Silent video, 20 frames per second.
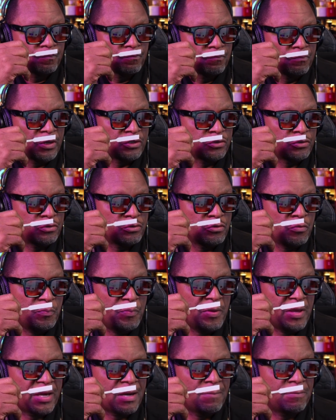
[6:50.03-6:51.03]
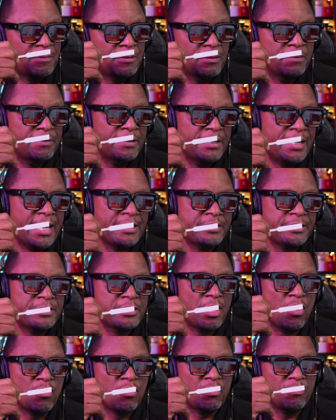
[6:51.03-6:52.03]
But you do pick up a little bit of that
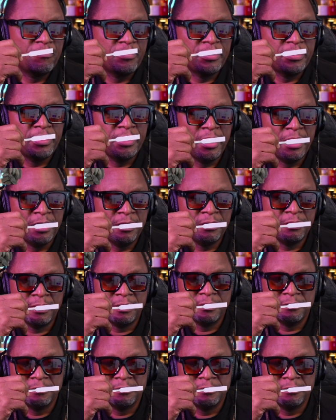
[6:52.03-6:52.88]
tonka vanilla,